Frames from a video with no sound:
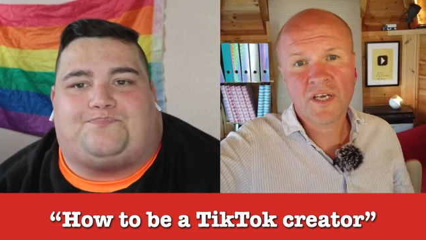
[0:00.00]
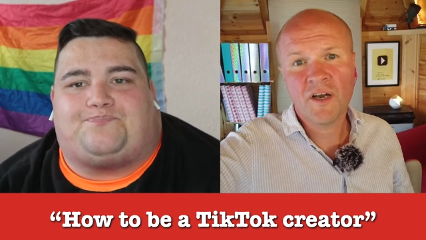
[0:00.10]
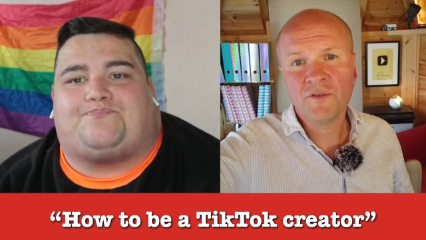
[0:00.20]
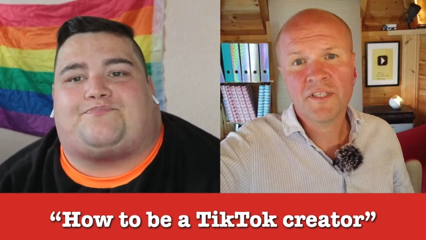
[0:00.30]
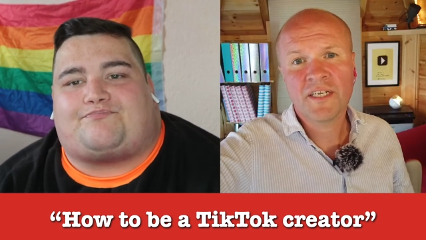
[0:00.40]

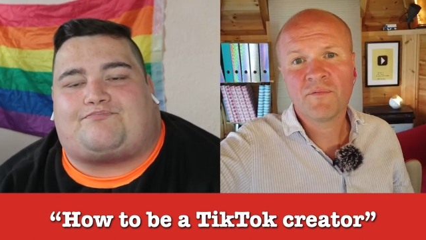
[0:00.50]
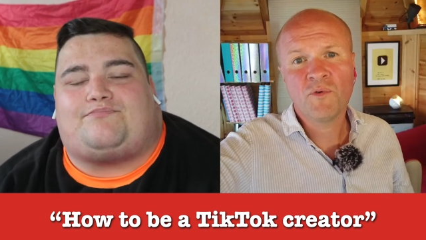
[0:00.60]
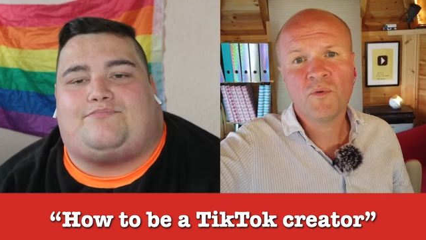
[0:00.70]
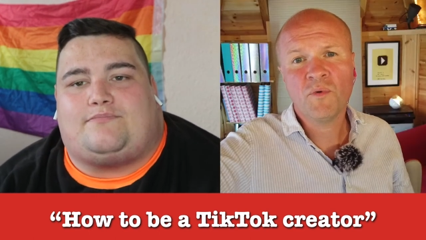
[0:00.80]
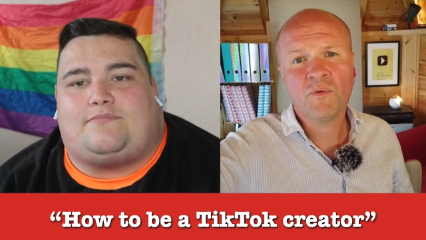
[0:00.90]
Speaker 1: Totally.
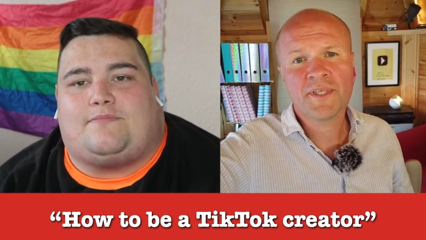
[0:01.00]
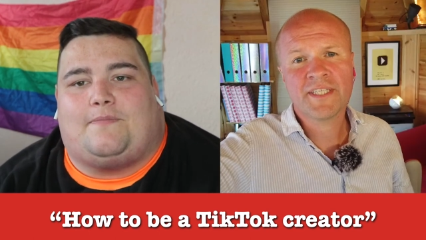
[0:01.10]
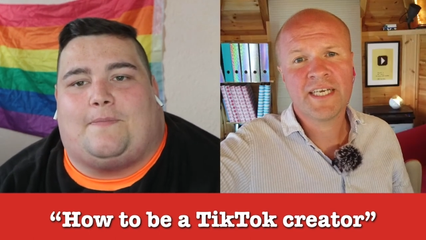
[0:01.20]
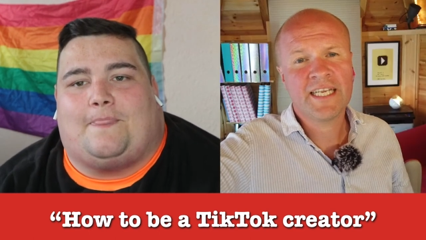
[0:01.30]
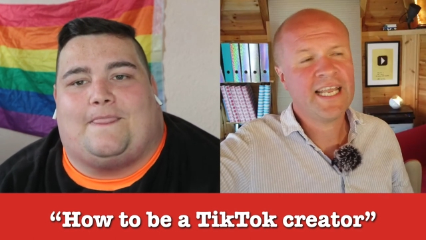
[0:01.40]
And what what we're
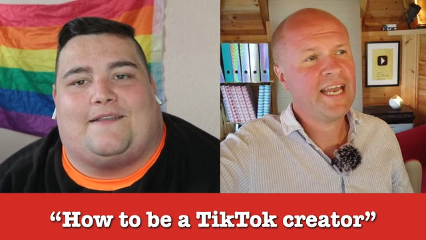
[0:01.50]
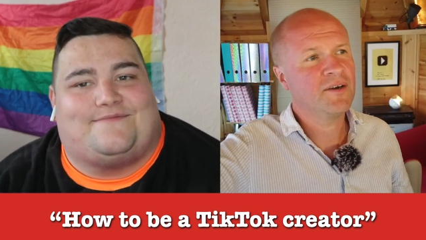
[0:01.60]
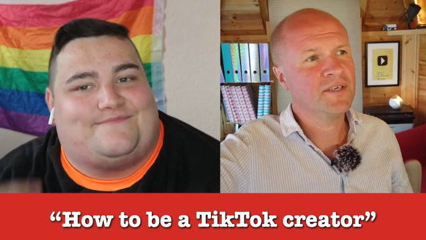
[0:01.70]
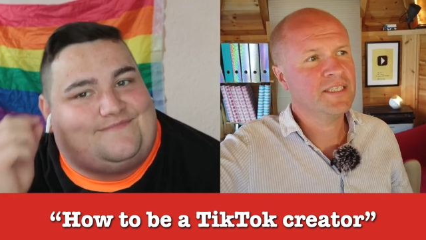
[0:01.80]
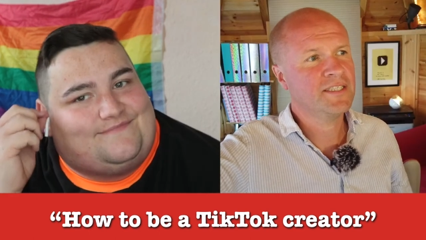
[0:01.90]
seeing
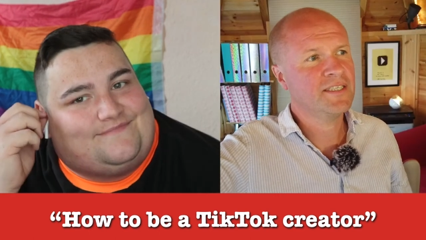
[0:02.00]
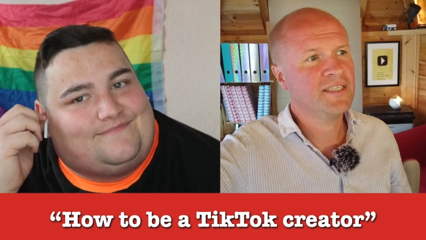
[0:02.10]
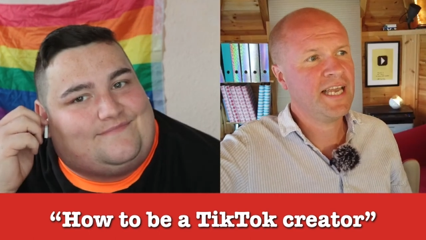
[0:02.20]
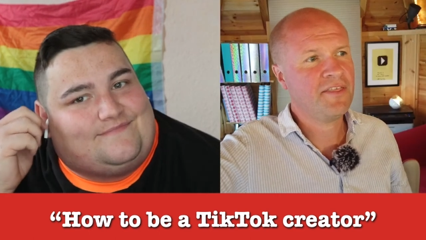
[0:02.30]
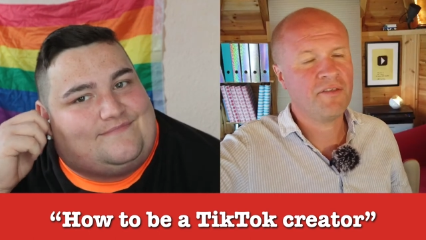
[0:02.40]
now is
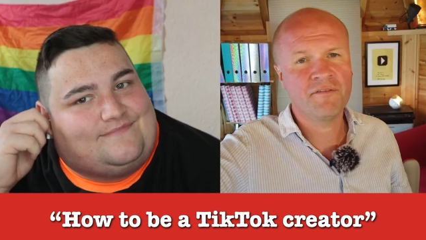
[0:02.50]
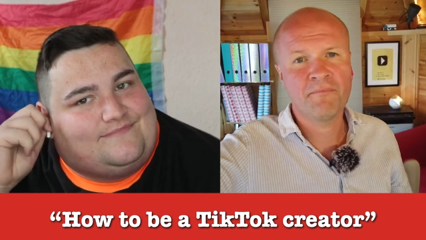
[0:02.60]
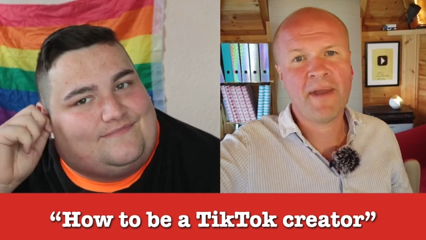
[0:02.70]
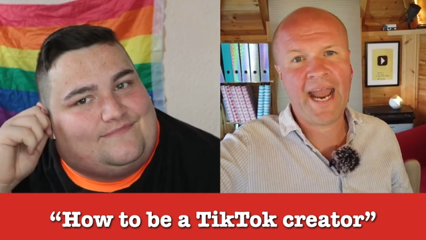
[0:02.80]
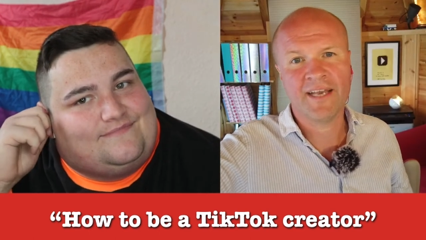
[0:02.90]
the death
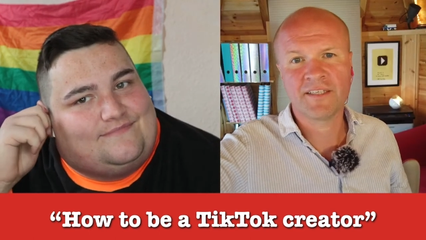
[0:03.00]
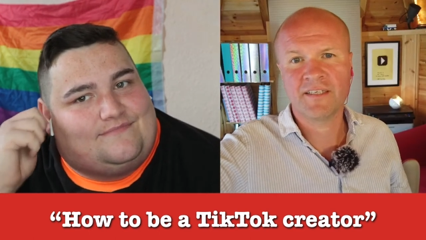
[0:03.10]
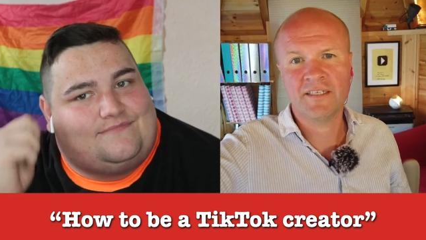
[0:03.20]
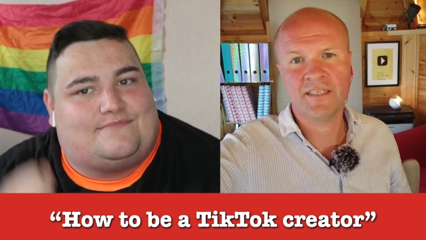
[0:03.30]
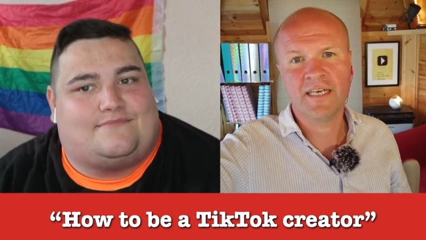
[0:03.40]
of
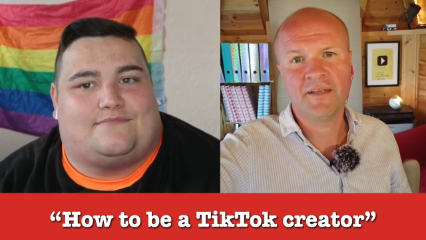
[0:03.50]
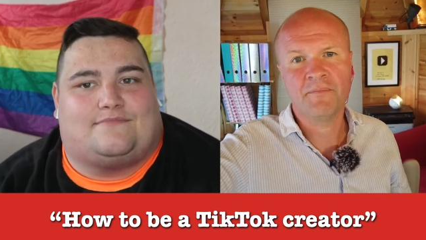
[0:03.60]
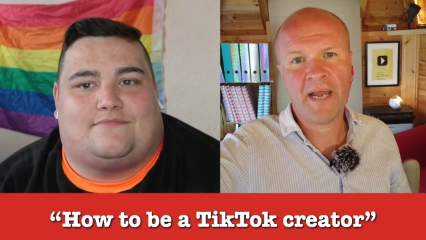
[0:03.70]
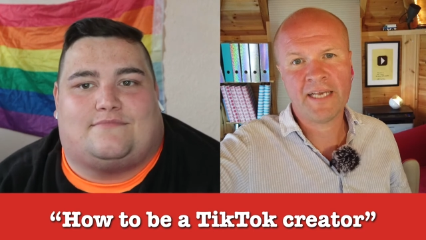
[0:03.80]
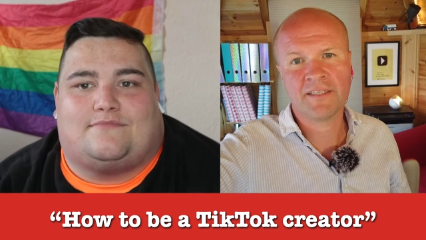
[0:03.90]
mass, isn't
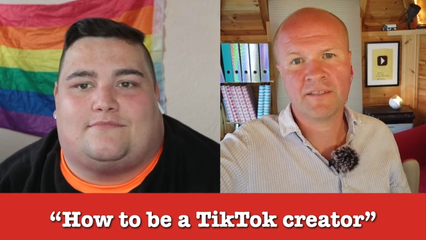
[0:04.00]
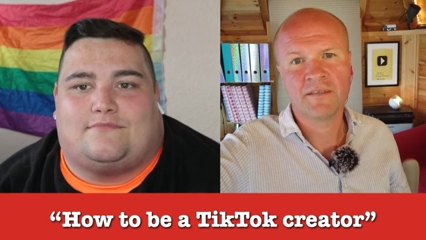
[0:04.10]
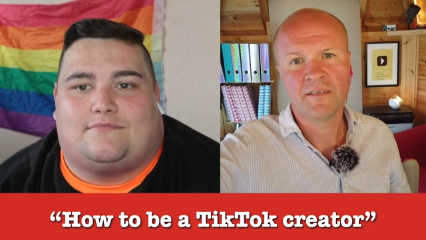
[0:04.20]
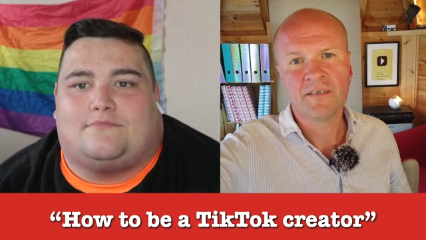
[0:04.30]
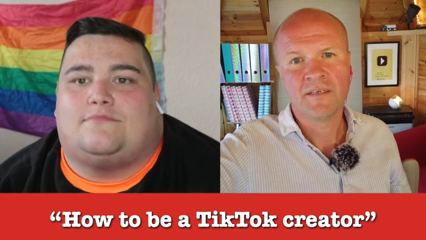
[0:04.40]
it?
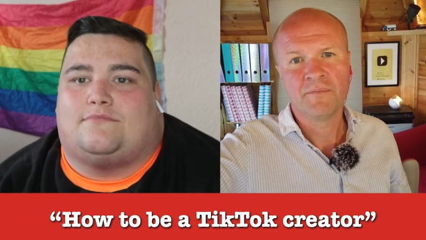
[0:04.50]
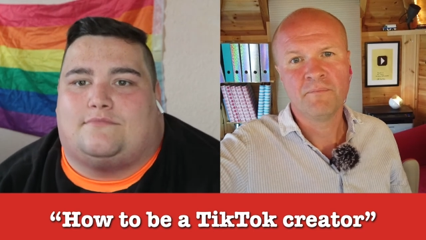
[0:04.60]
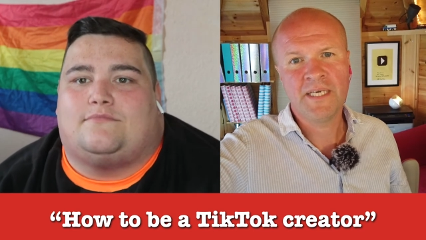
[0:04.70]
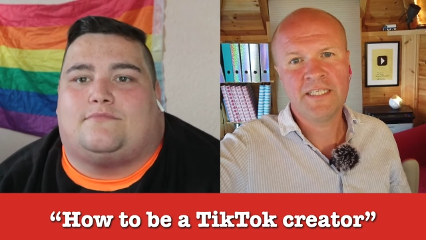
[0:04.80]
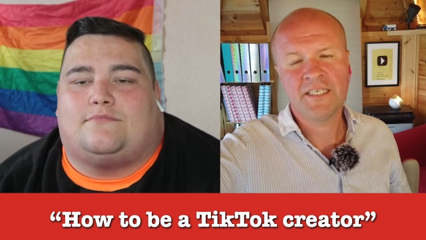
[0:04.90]
Mass
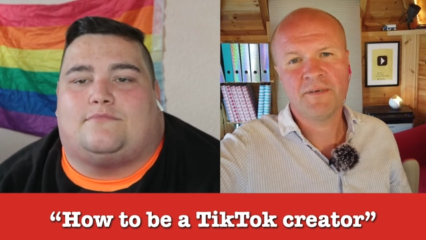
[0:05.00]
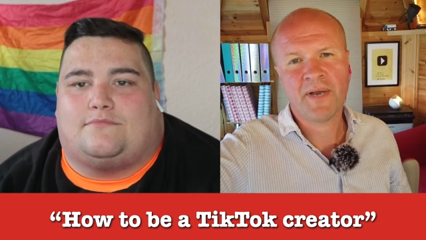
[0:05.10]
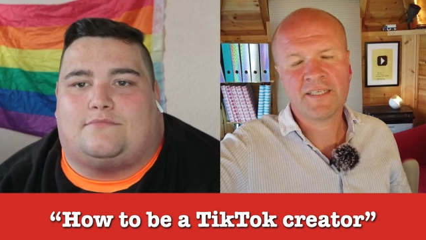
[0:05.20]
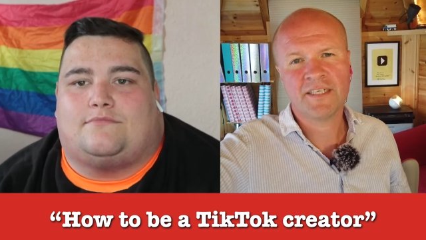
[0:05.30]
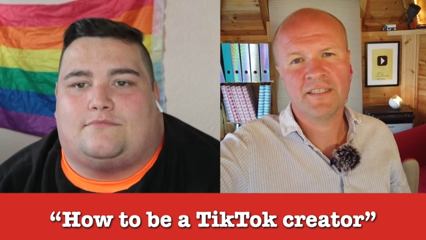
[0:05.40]
media,
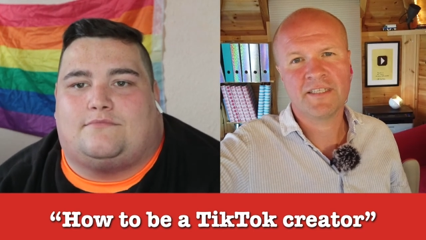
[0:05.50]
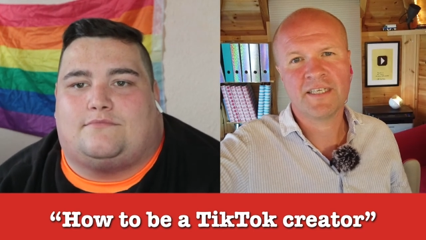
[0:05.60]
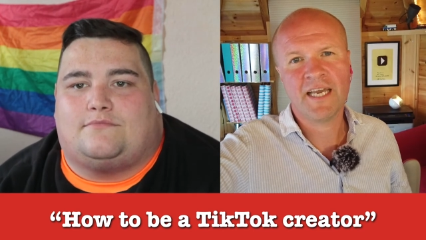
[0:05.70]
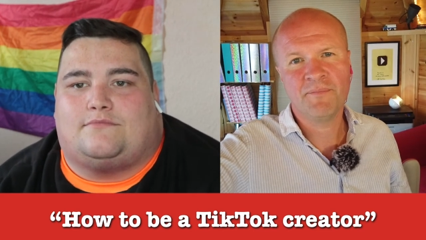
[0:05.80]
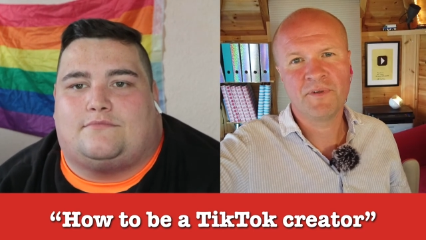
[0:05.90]
mass
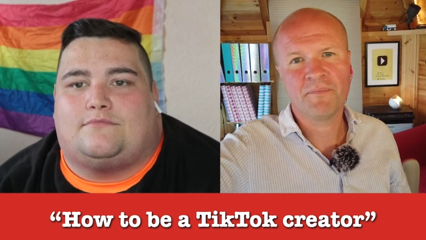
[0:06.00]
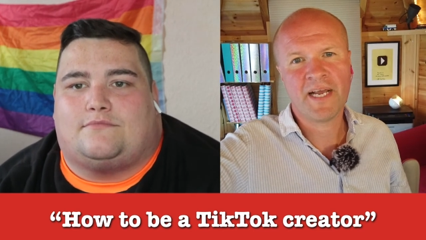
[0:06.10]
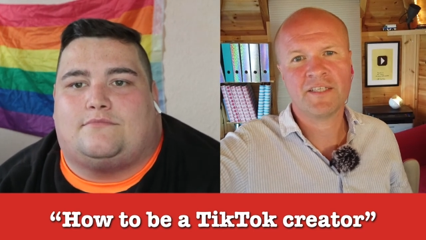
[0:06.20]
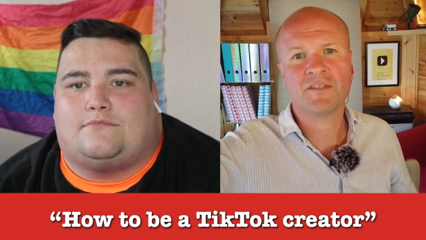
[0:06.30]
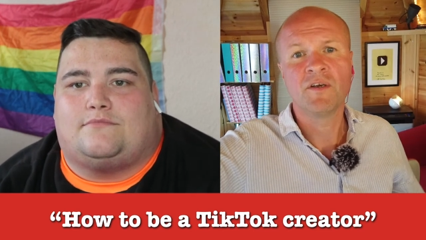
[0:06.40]
entertainment,
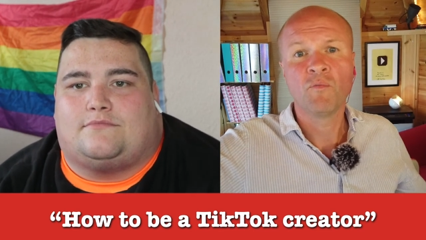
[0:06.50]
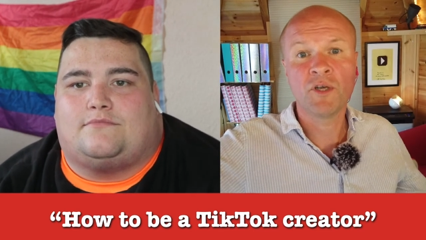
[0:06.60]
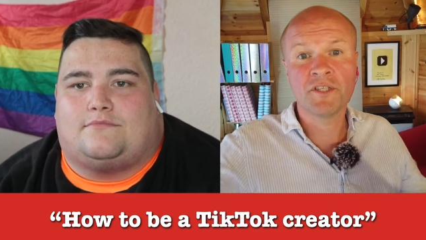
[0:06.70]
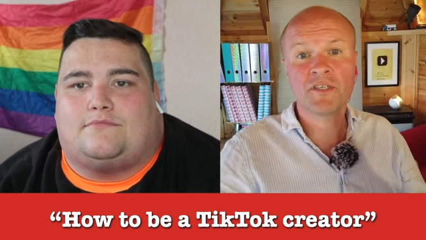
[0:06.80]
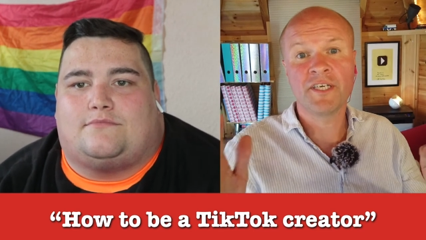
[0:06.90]
mass
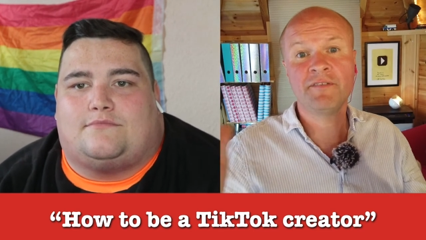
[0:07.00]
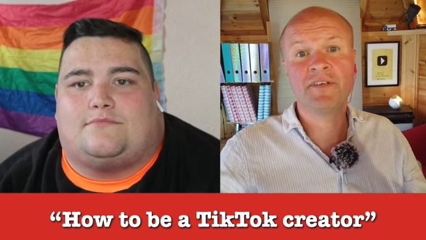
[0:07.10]
one size